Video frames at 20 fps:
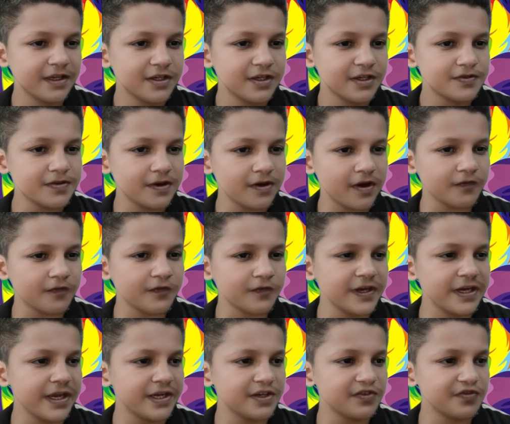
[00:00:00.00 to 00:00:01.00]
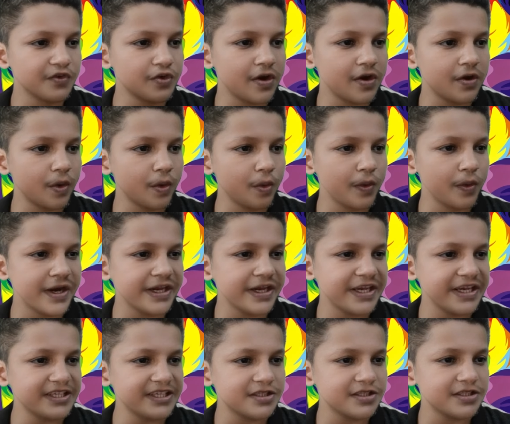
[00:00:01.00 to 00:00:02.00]
So often it would
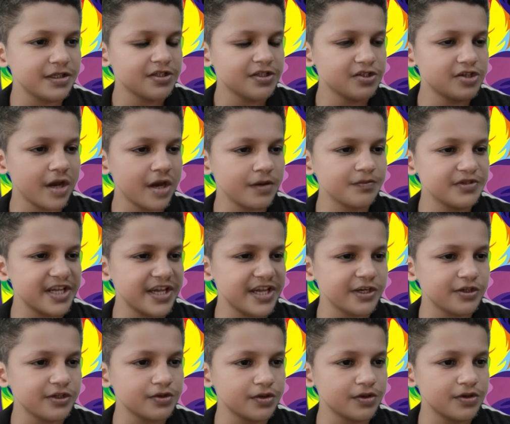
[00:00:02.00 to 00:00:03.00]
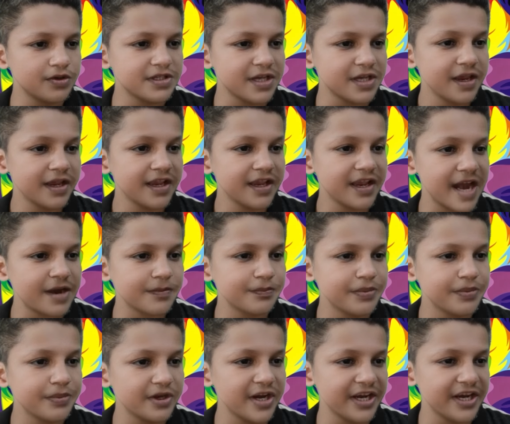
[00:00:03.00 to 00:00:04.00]
overheat Dom Toretto's
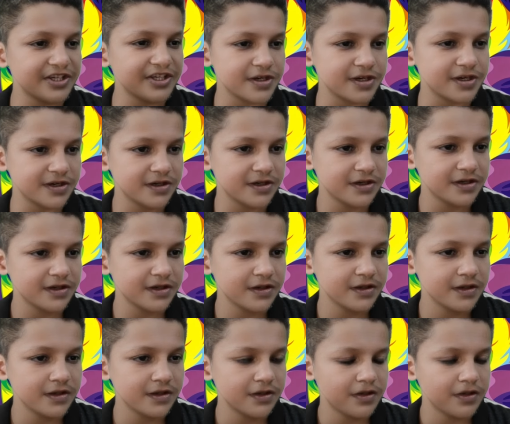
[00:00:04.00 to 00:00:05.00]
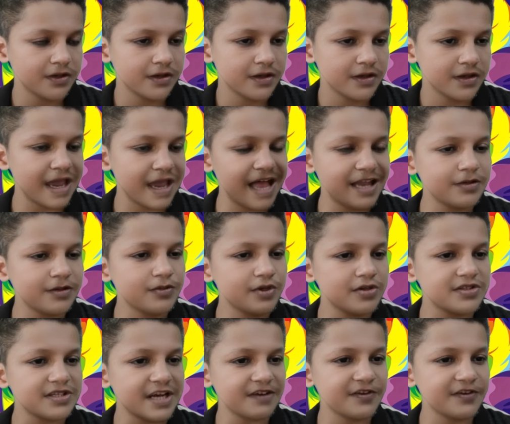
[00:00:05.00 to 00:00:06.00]
carburetor.
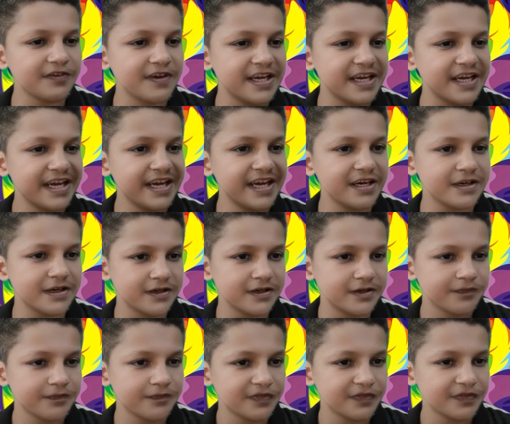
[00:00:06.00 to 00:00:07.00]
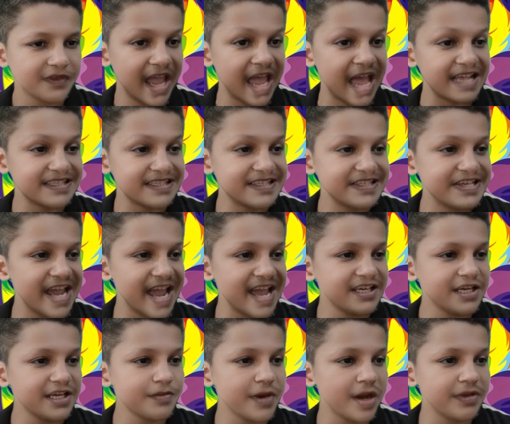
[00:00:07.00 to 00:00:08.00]
Almost everyone here has
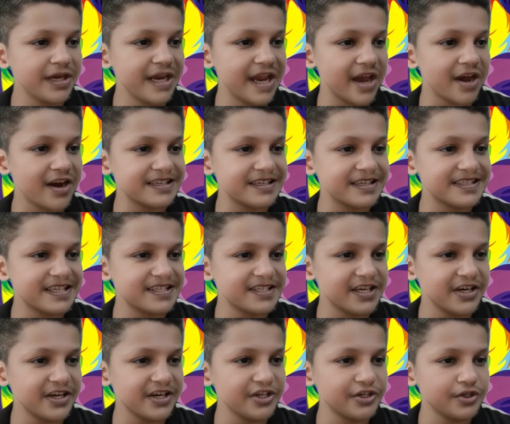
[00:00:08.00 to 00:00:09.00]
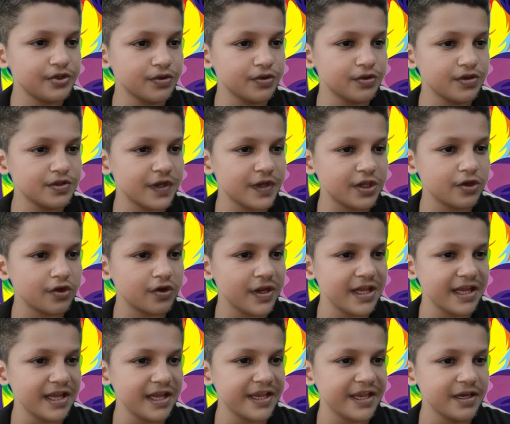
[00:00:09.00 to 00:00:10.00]
daddy, mummy or sister issues, with
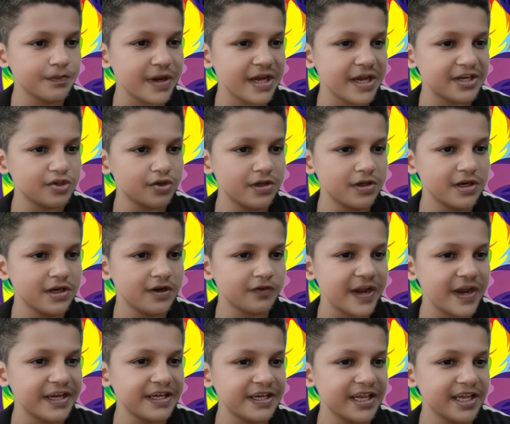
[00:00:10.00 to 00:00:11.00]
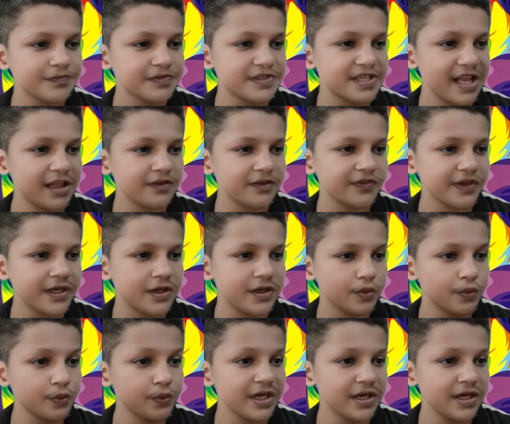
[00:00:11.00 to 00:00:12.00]
Quill in particular finding himself in a
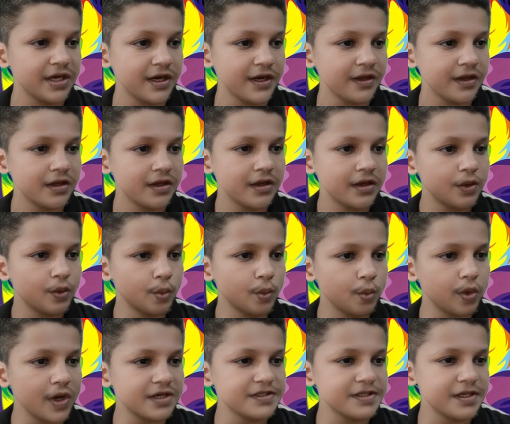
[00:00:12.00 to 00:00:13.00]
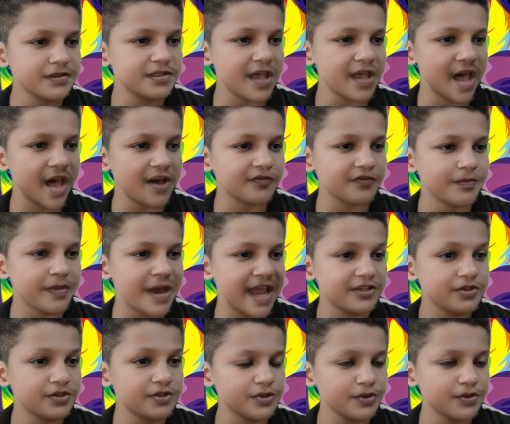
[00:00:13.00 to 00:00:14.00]
weird version of My
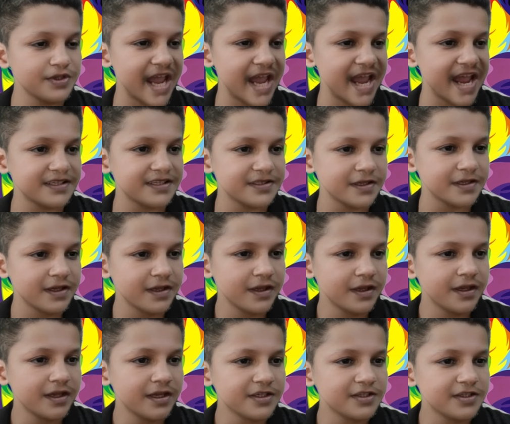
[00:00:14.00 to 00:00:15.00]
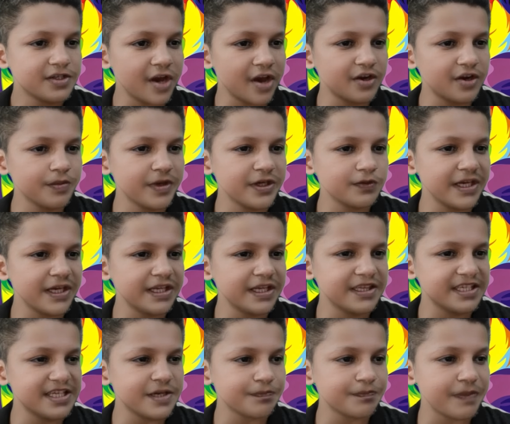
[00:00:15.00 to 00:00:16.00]
Two Dads, torn between
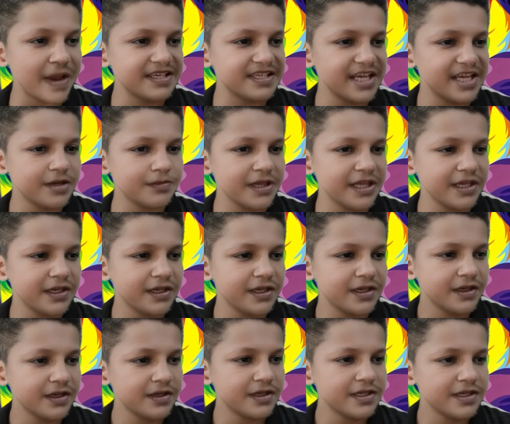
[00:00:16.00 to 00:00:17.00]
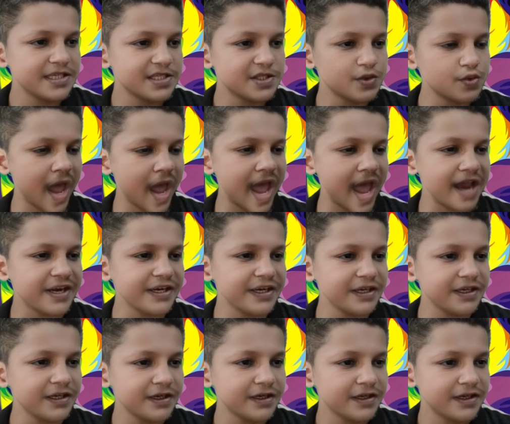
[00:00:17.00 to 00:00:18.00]
the dependably
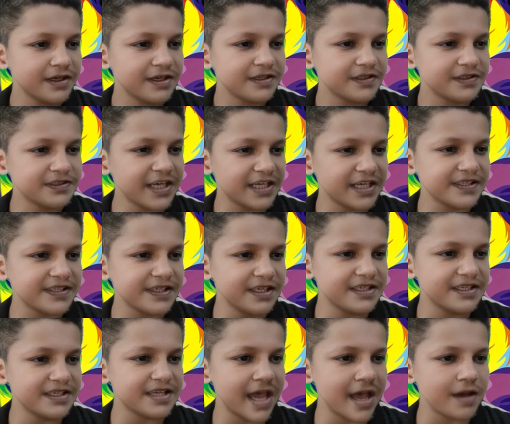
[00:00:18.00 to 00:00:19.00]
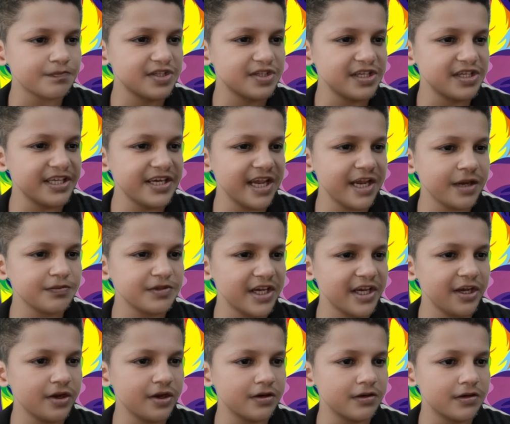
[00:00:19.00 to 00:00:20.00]
swaggering Russell's aptly named
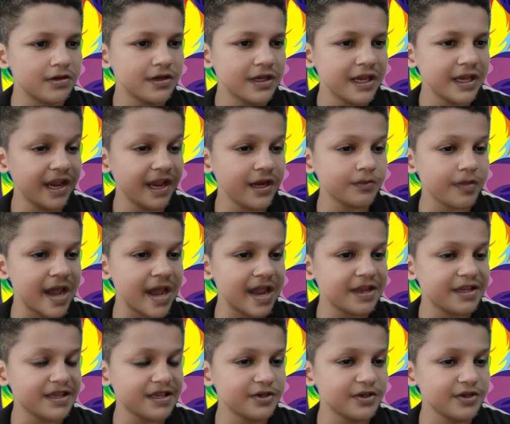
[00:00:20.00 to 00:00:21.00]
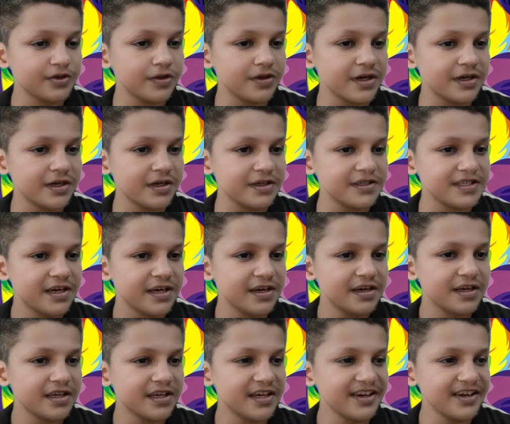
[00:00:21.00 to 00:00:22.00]
Ego and Michael Rooker's
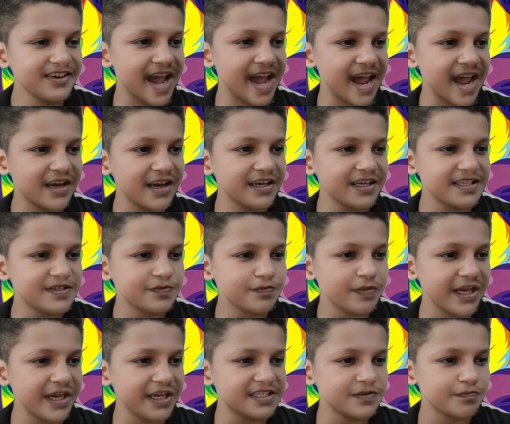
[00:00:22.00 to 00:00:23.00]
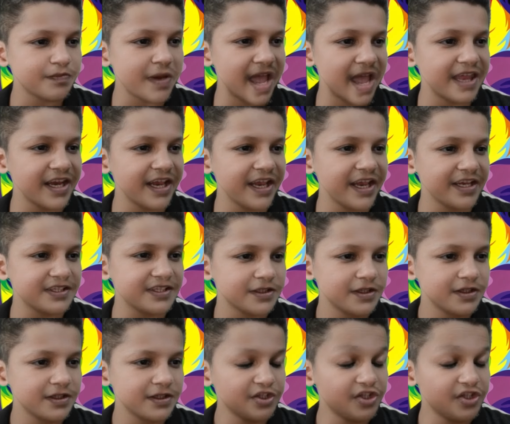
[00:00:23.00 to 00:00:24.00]
gnarly space pirate
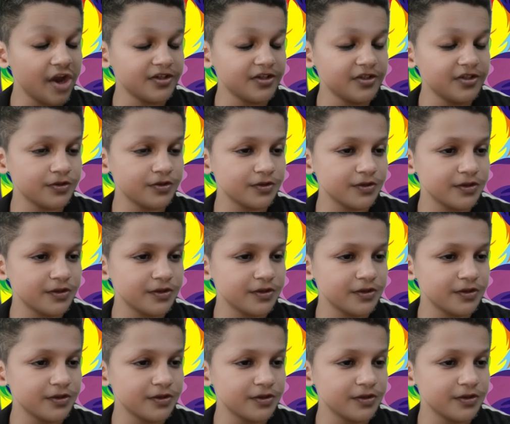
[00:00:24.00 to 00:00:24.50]
Yondu.